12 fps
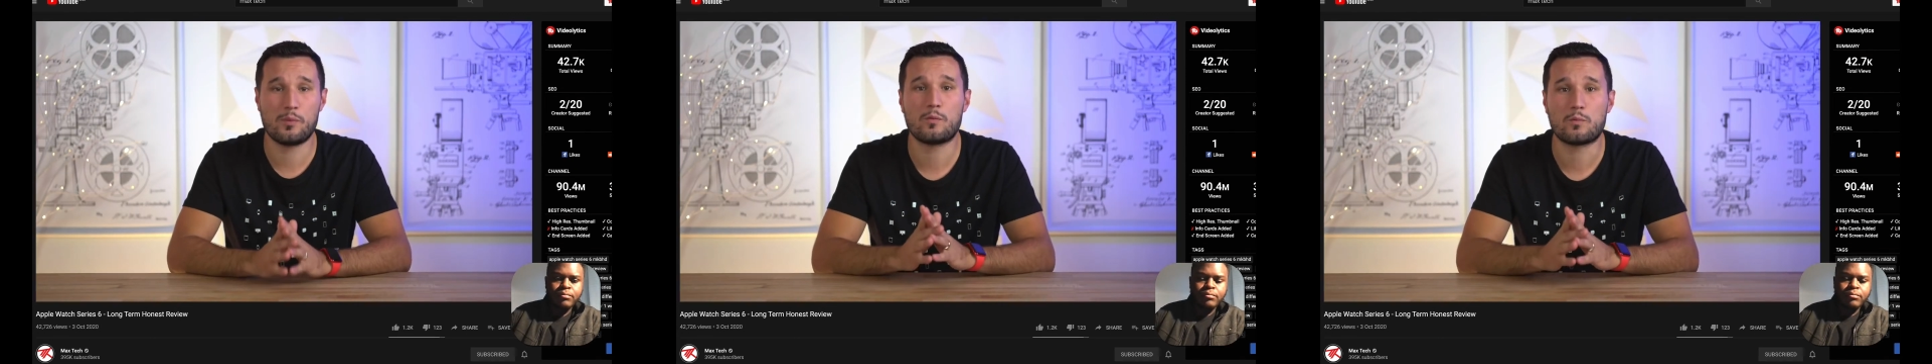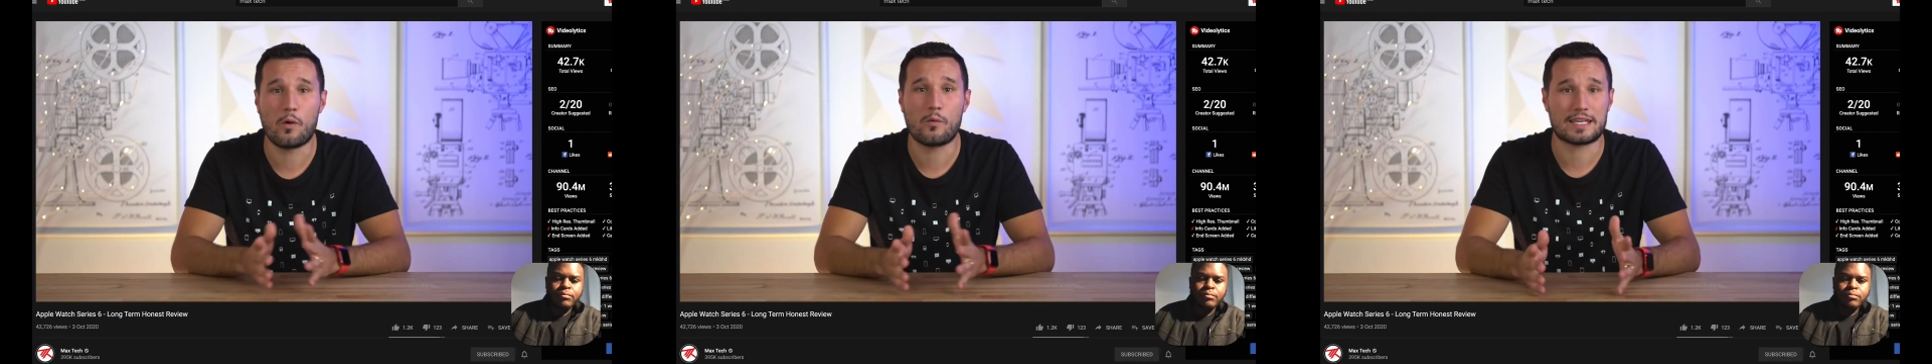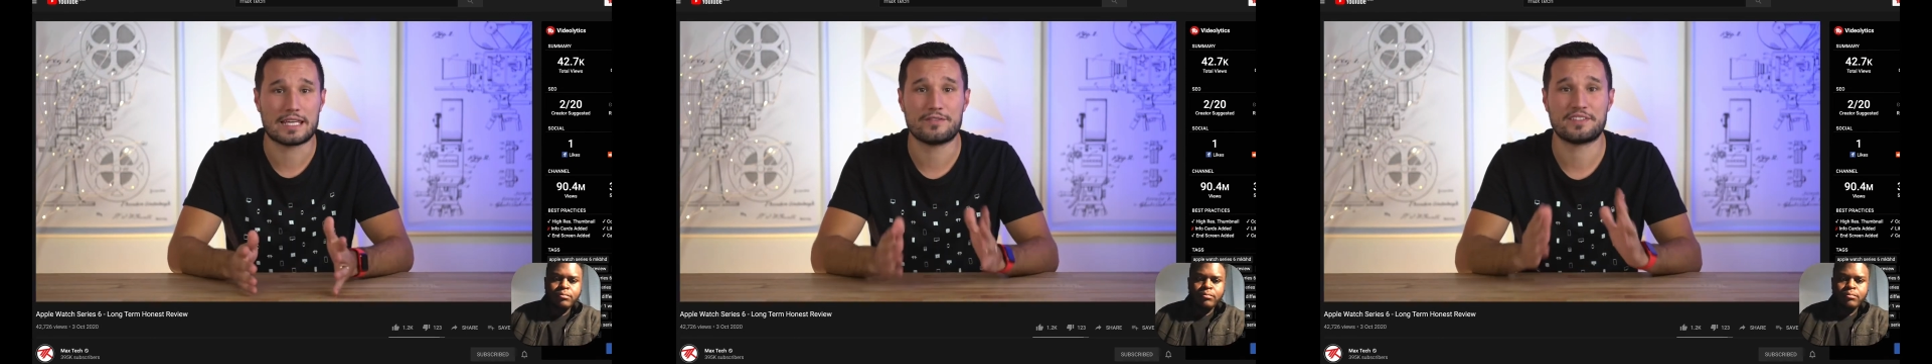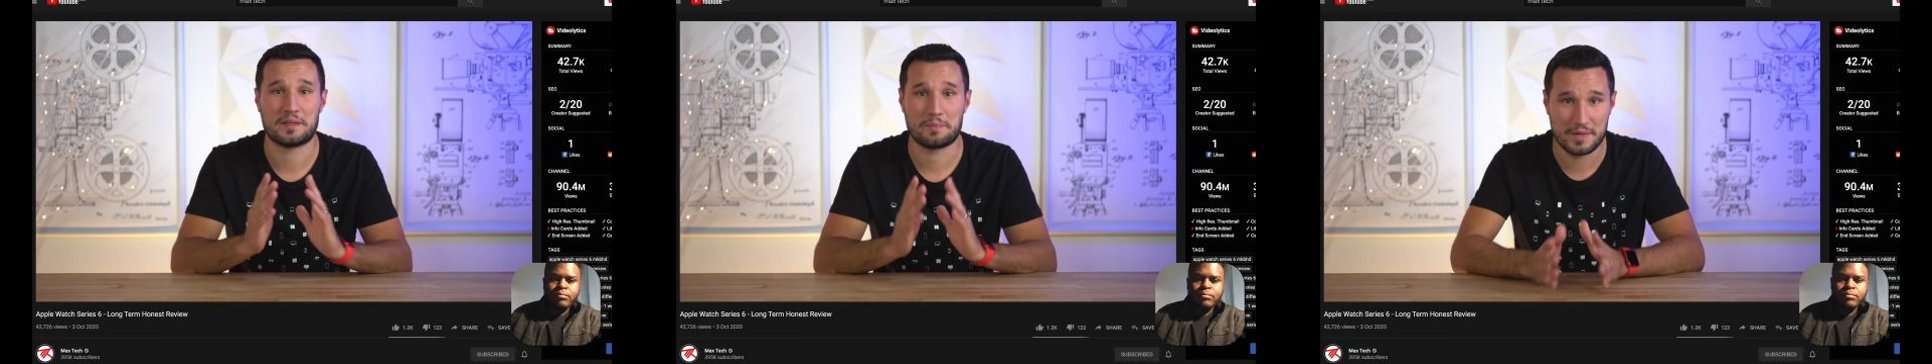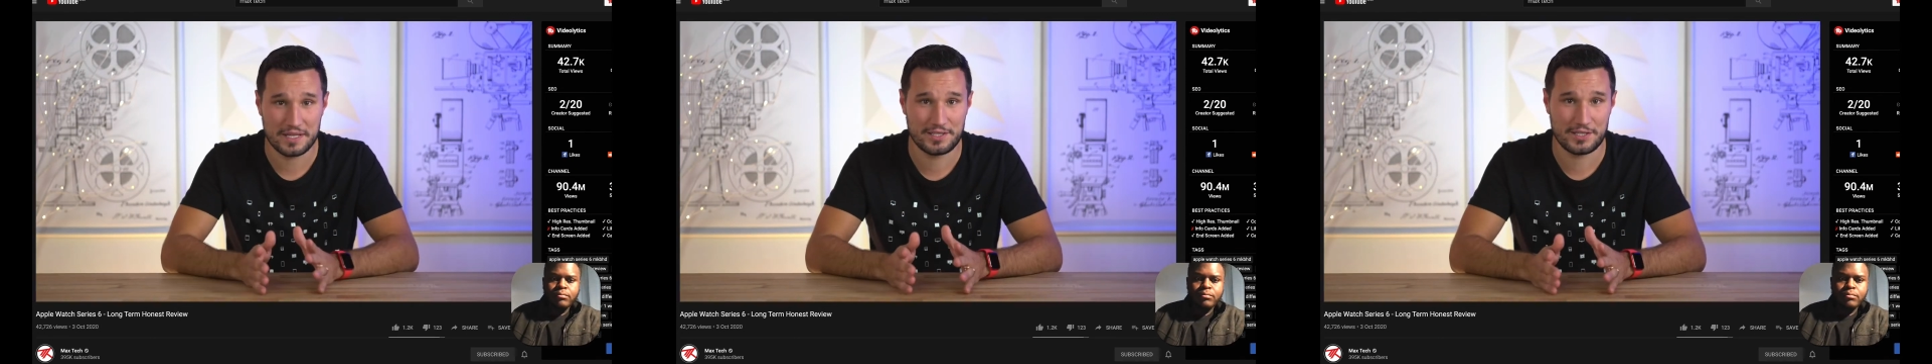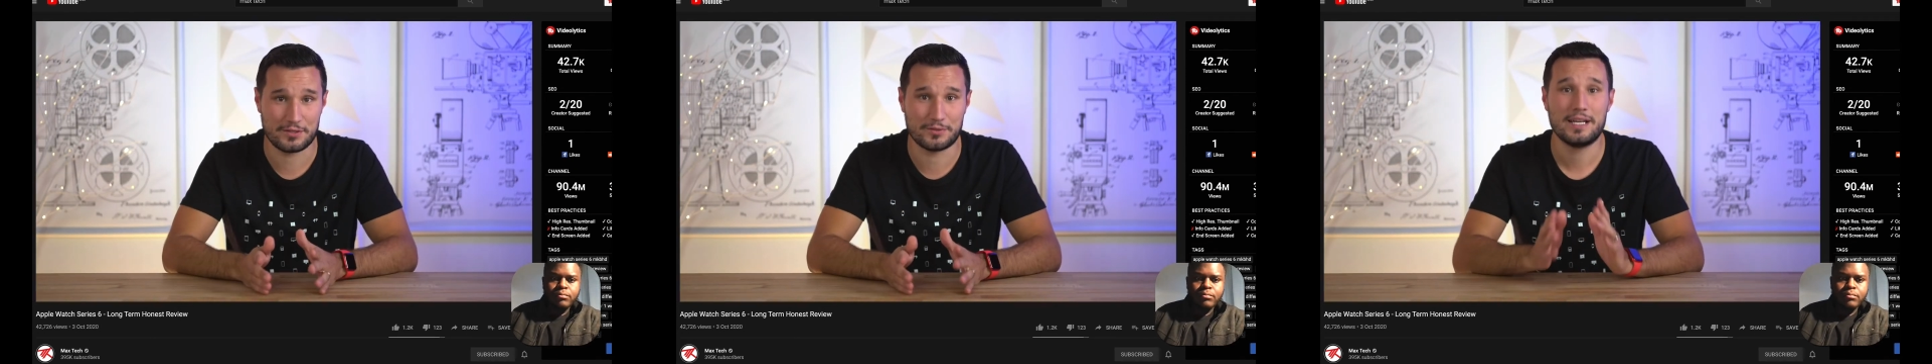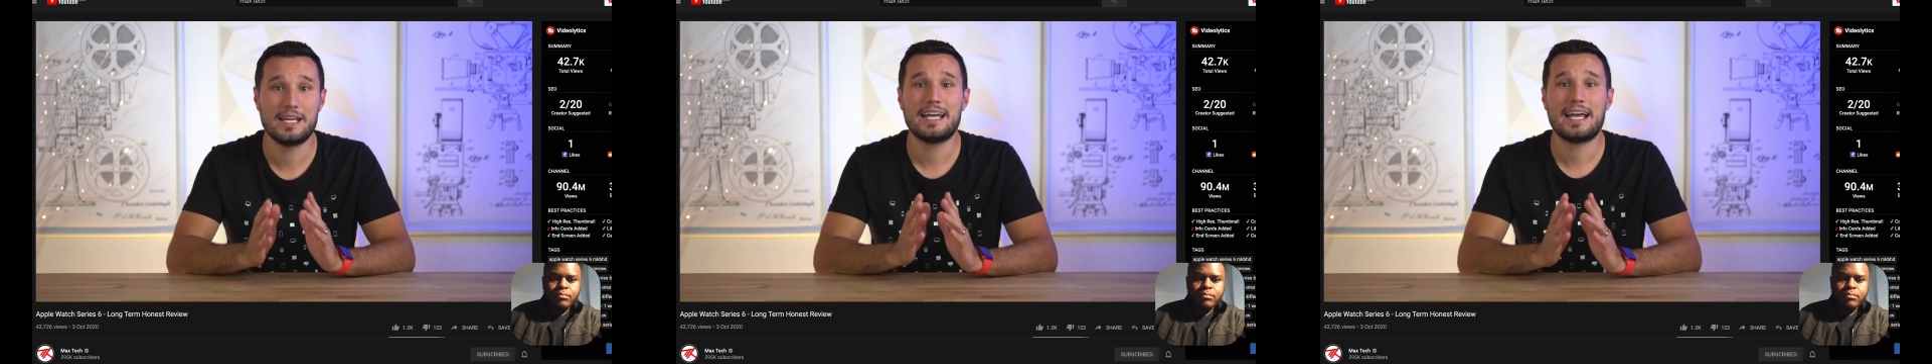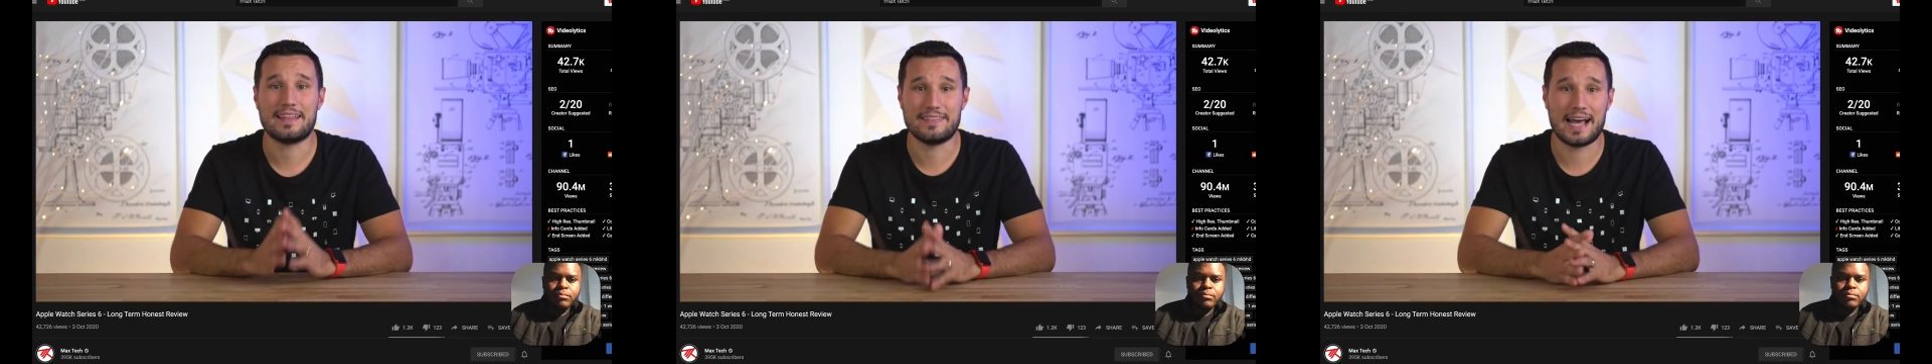won't even admit to,
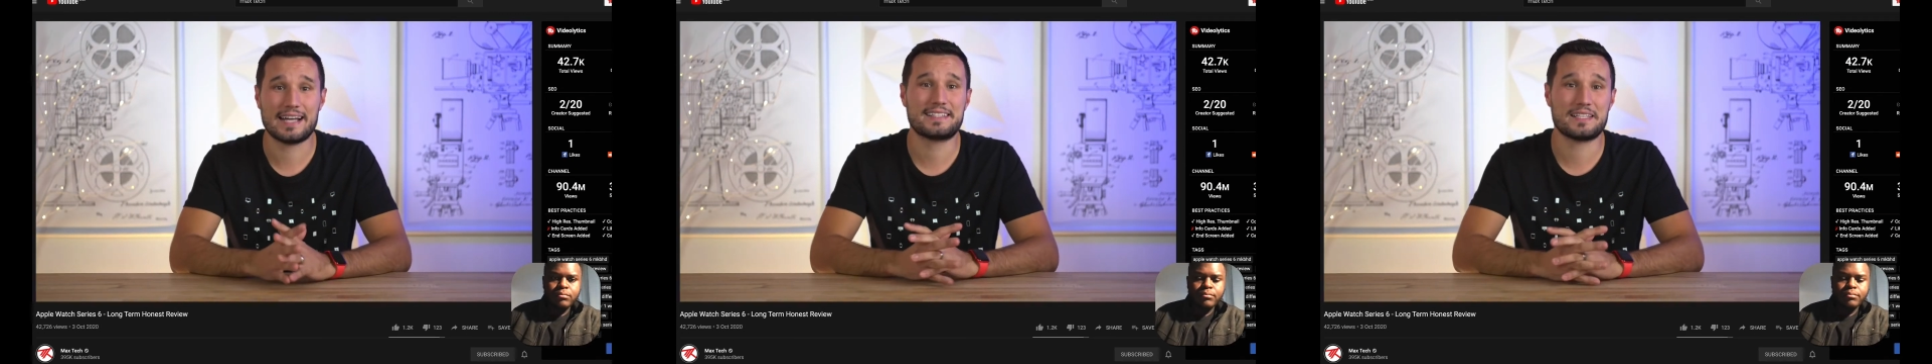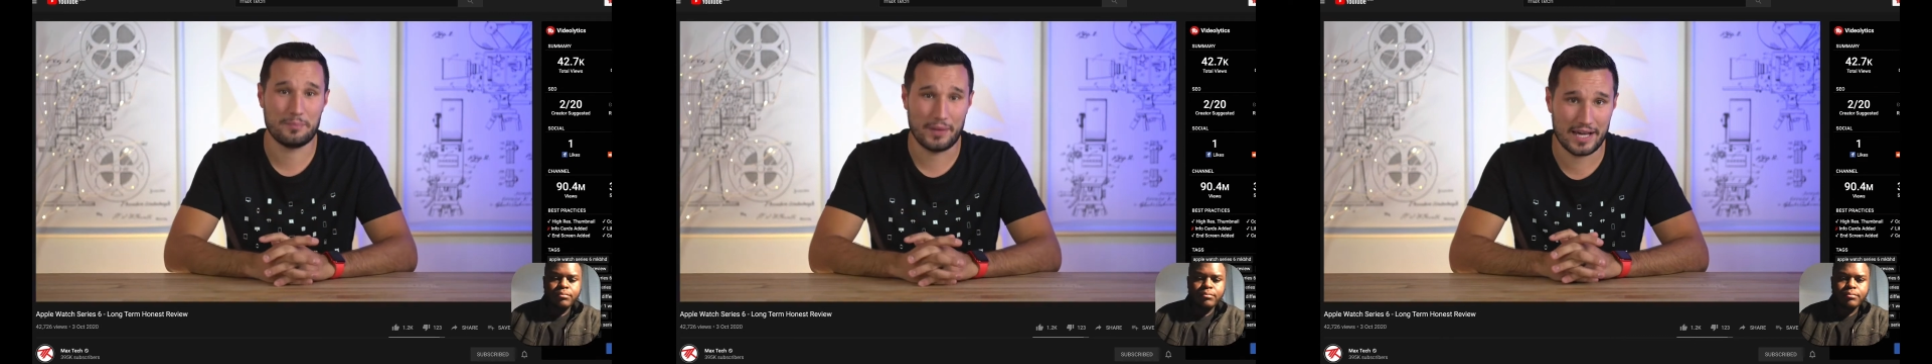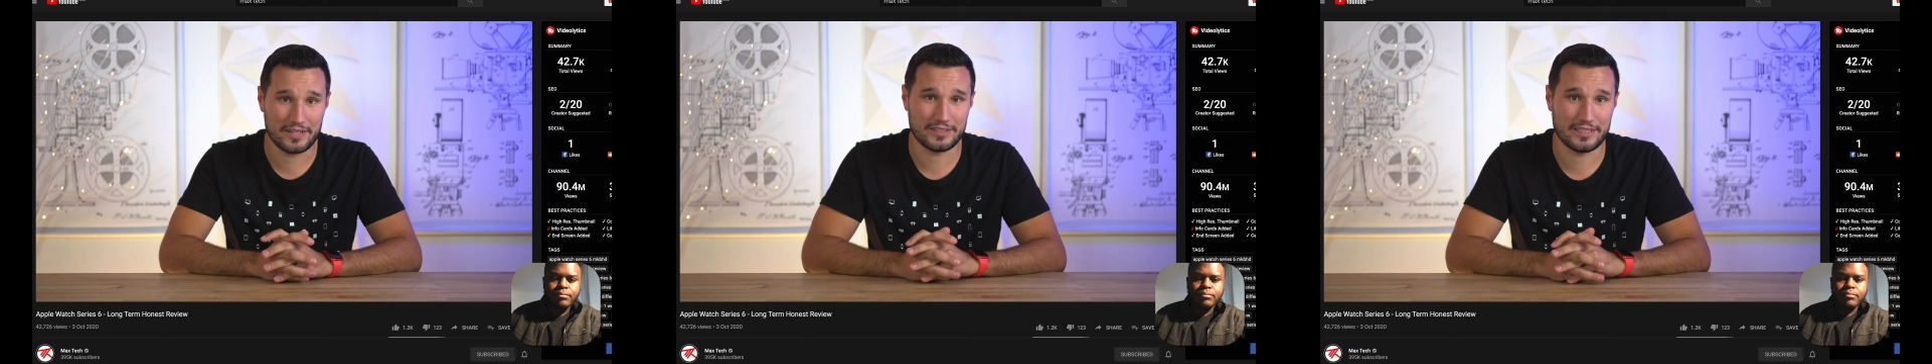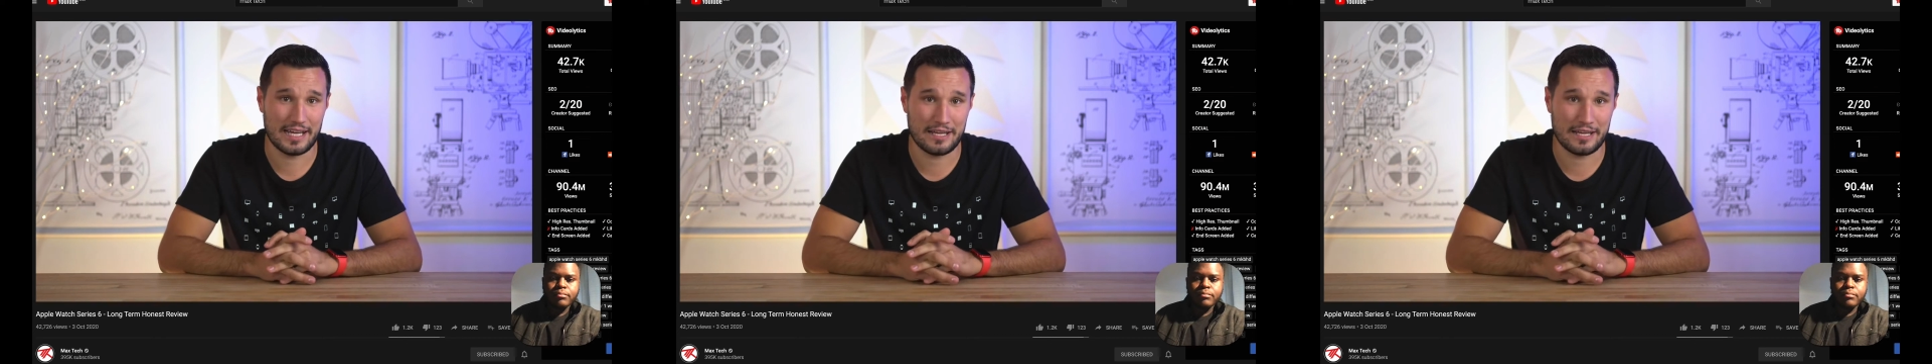and that's the battery life.